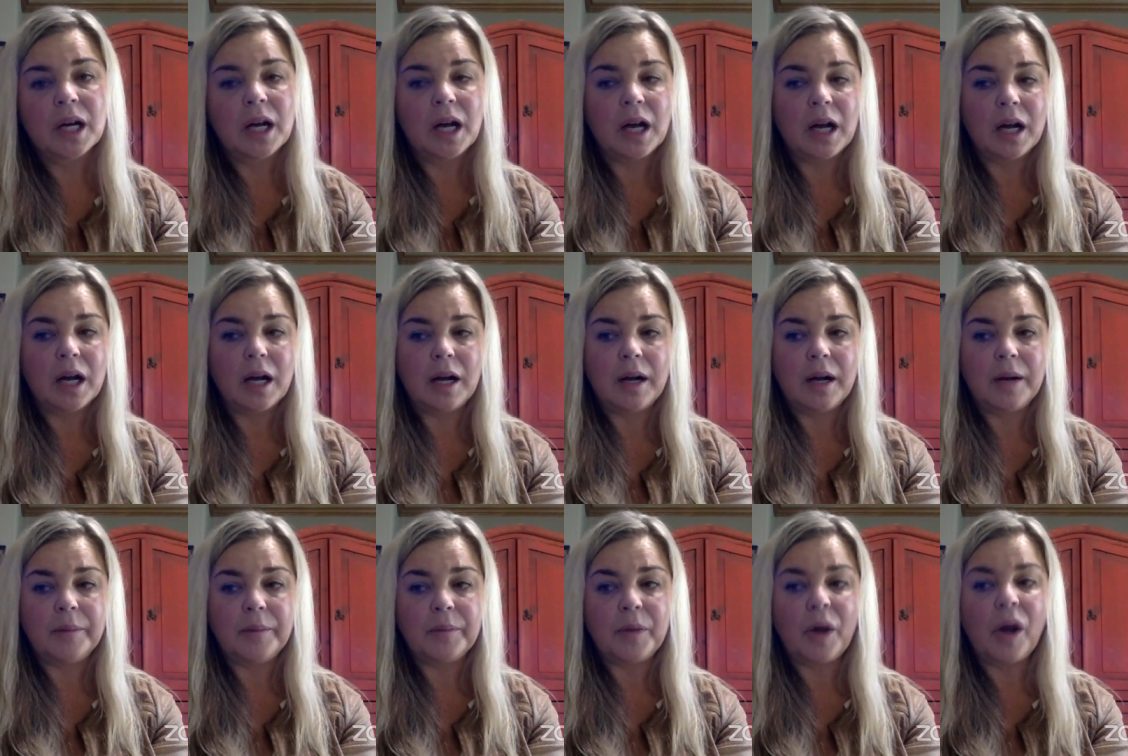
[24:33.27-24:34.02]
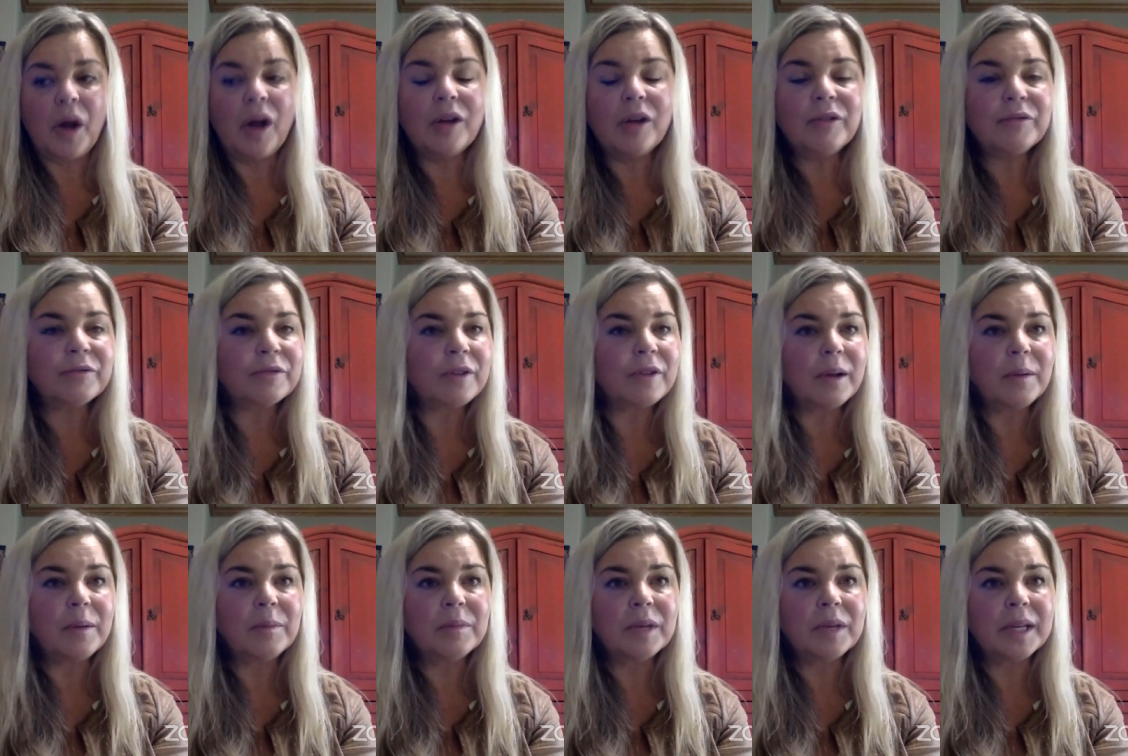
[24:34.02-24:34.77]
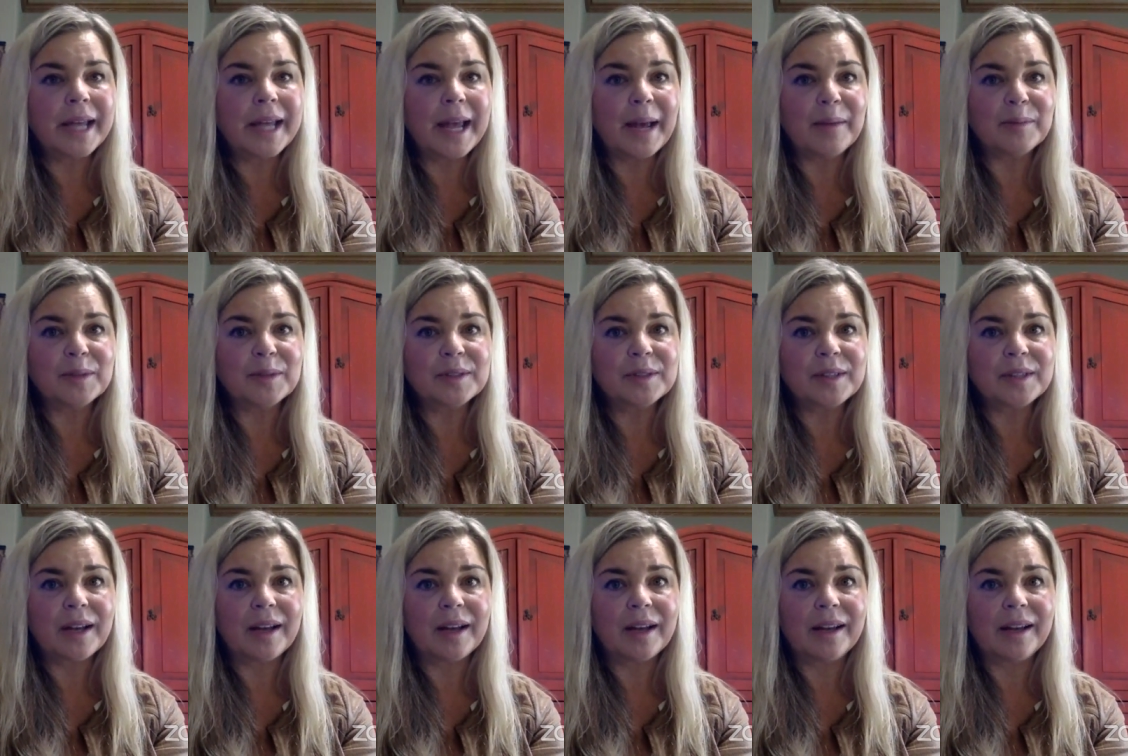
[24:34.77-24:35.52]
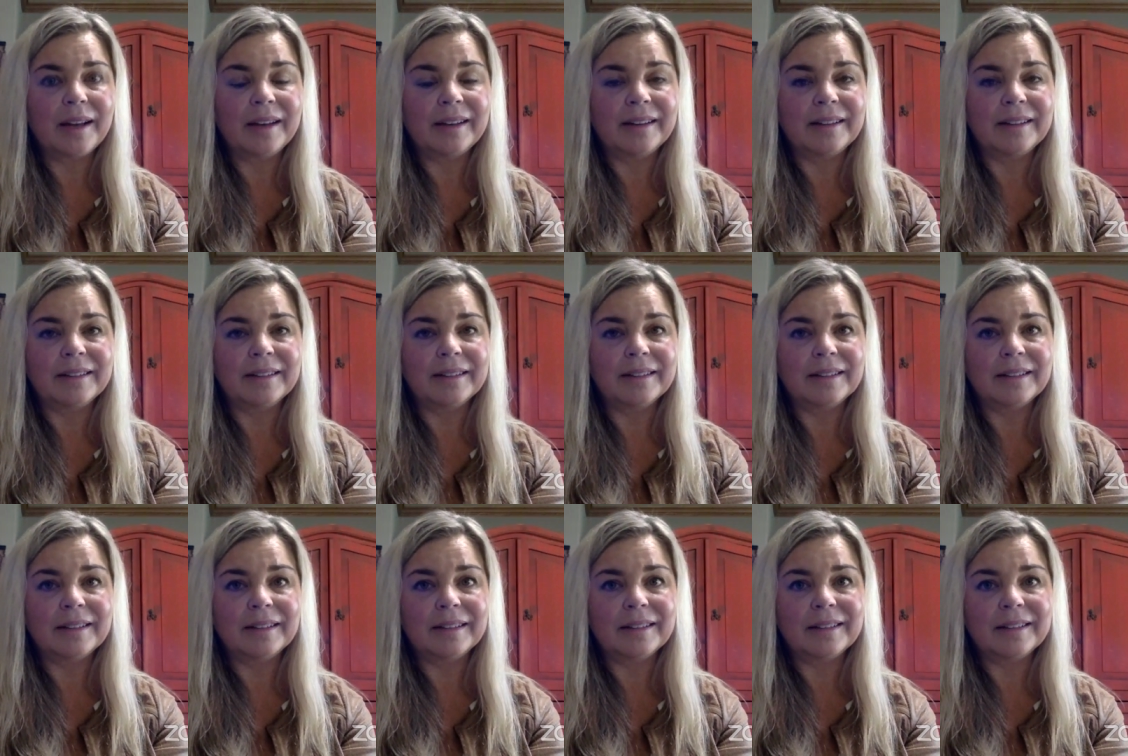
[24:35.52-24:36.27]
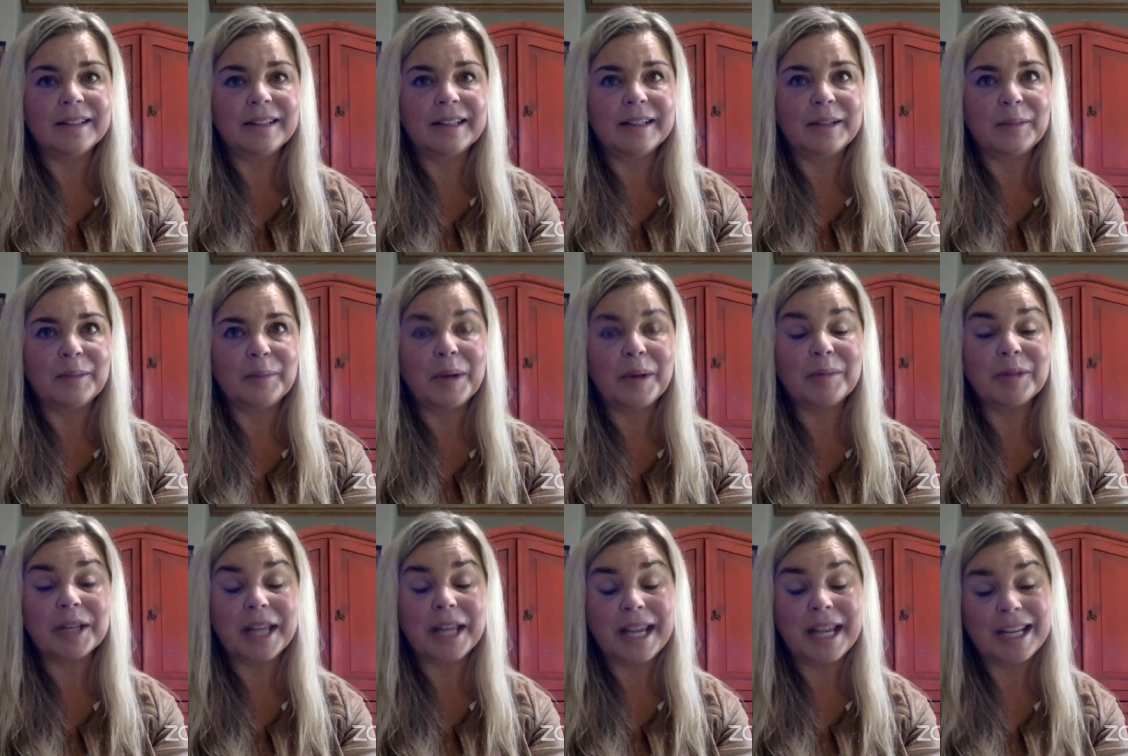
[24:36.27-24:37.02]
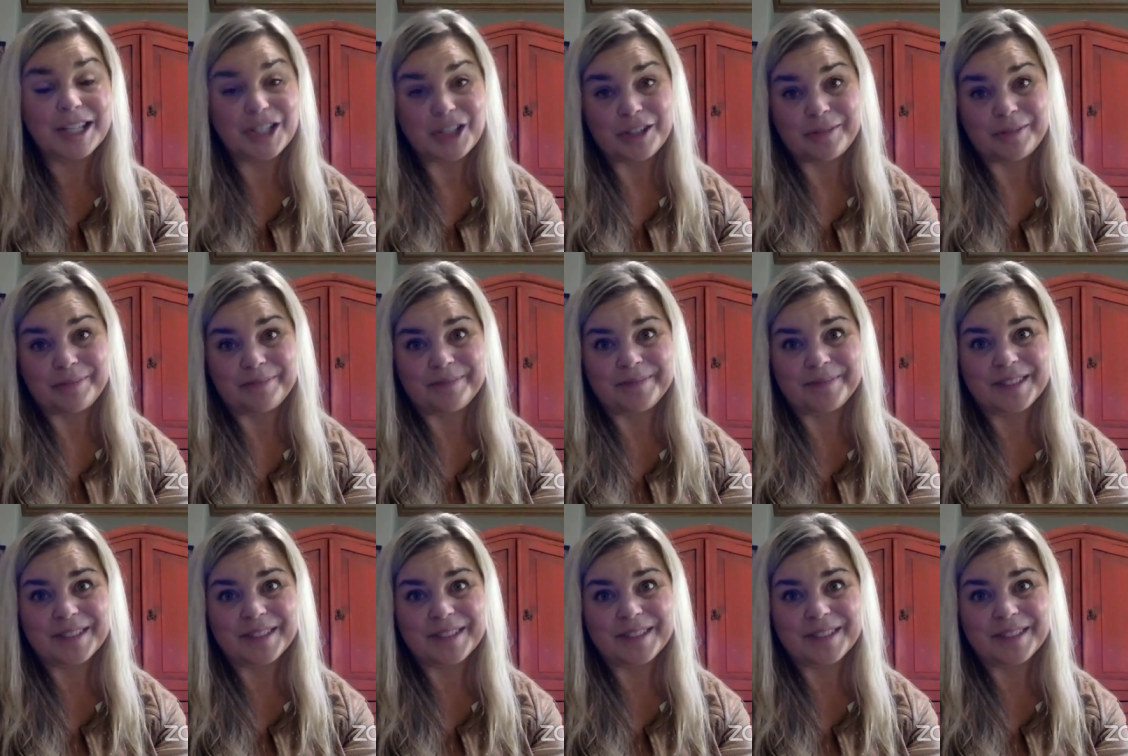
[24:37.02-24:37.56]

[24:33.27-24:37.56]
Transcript: all from an Amazon publication.